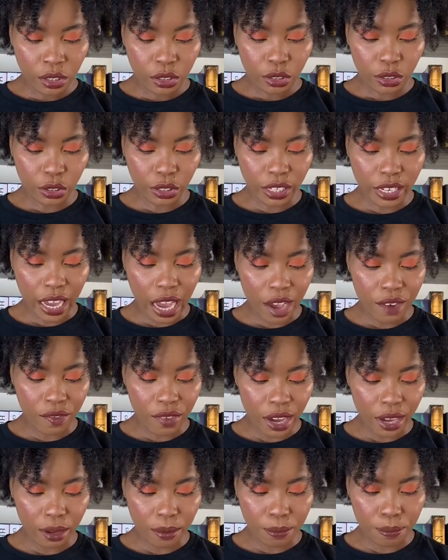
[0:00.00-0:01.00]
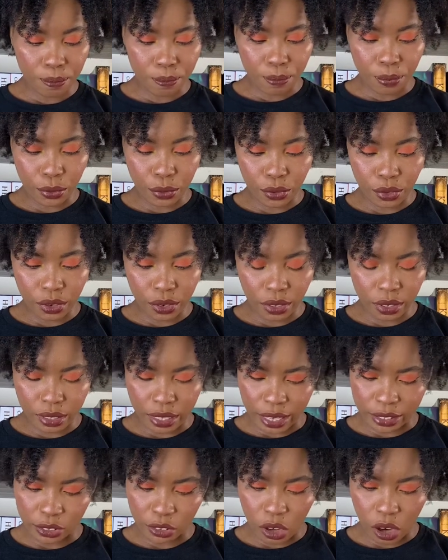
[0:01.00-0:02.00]
Do you have a book
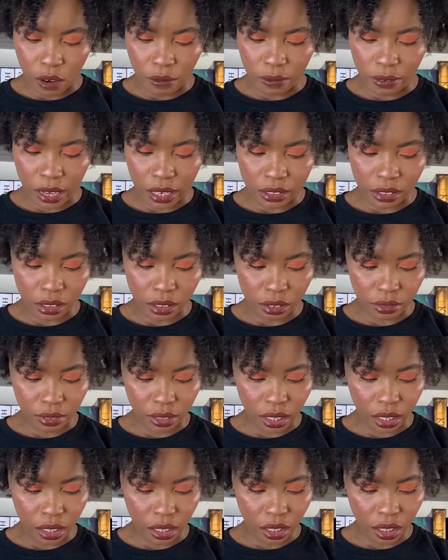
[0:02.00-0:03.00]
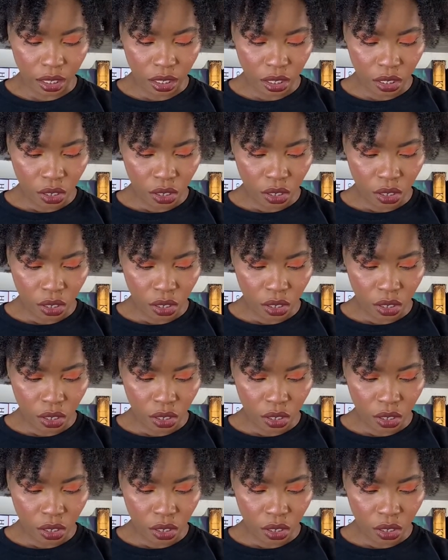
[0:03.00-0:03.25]
that covers 3